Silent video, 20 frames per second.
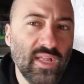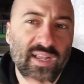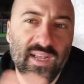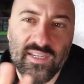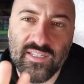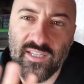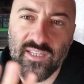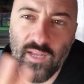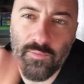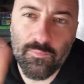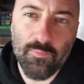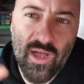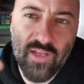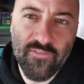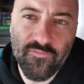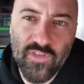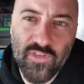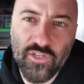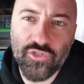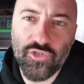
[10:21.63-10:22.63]
like I said,
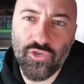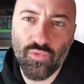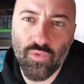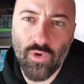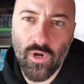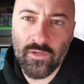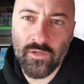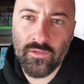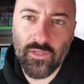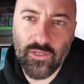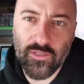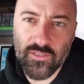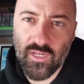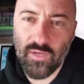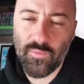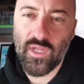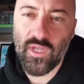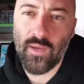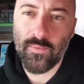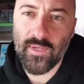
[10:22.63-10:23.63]
my V2 run is
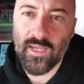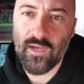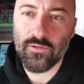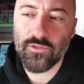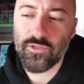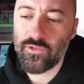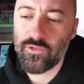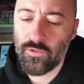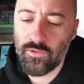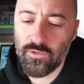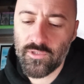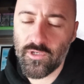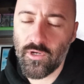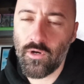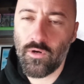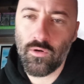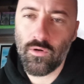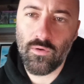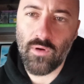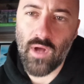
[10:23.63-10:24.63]
going to be coming out soon,
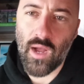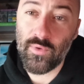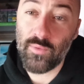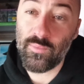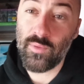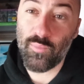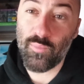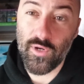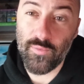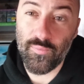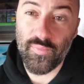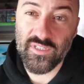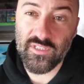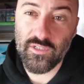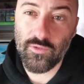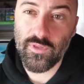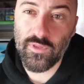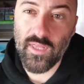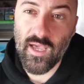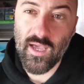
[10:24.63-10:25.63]
so I'm going to be pretty
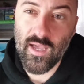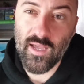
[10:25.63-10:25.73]
busy with